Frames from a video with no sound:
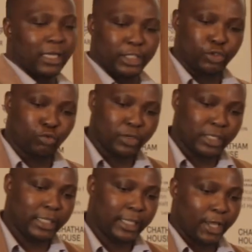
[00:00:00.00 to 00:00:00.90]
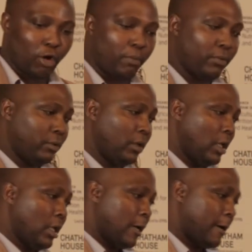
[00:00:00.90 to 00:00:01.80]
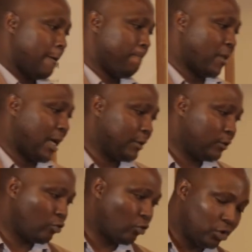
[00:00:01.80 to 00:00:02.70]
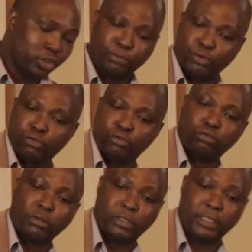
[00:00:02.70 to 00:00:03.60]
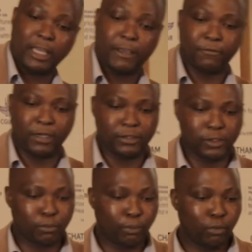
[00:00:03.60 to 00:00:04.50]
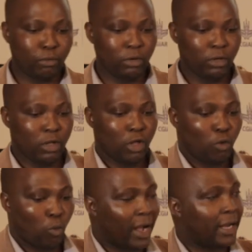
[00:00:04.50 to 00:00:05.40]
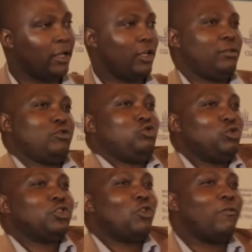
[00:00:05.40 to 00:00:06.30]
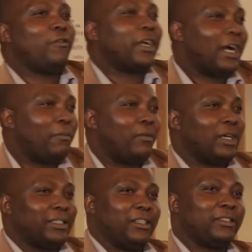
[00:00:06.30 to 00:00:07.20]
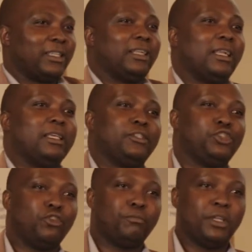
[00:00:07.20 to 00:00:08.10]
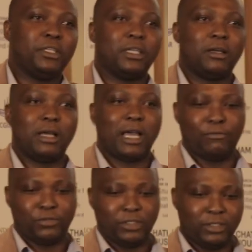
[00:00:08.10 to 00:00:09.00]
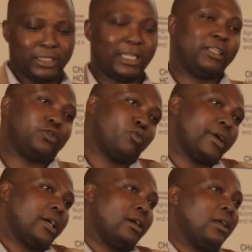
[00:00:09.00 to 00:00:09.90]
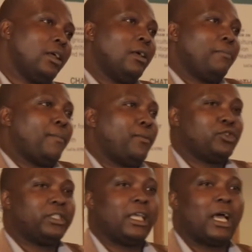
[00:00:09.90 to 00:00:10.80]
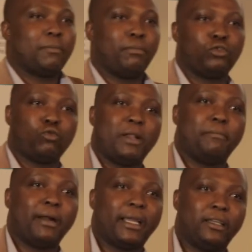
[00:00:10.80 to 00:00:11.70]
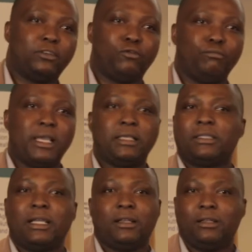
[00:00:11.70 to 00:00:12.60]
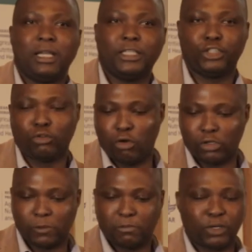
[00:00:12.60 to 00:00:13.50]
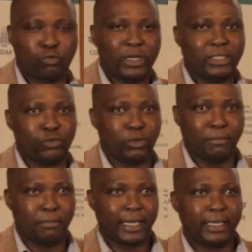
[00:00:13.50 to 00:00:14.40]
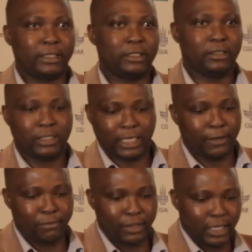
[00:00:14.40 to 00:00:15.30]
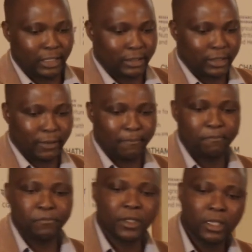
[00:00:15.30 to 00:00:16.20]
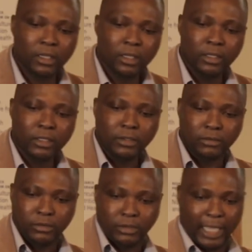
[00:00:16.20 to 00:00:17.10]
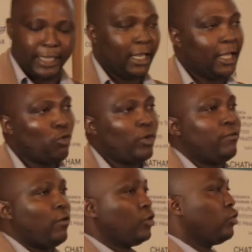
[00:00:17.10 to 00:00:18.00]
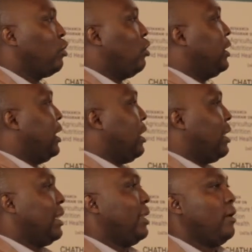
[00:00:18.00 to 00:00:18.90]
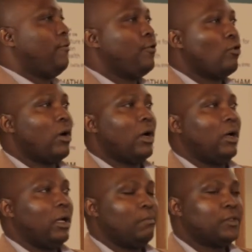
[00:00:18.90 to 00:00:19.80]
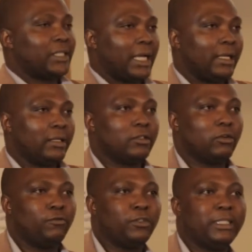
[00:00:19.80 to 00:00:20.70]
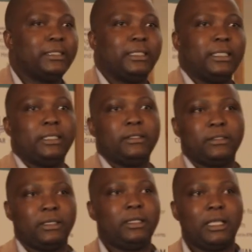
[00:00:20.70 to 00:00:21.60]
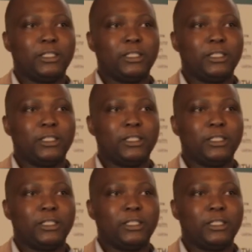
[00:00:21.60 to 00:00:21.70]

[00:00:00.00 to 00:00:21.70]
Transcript: that it will really help us to contribute to the evidence pool. One, using of a cup as a standardization measure. I've seen studies where people say, I bought 1 bucket of maize and it goes. But what is 1 bucket? It can be anything. And we've also noted that there are fewer studies of DCEs,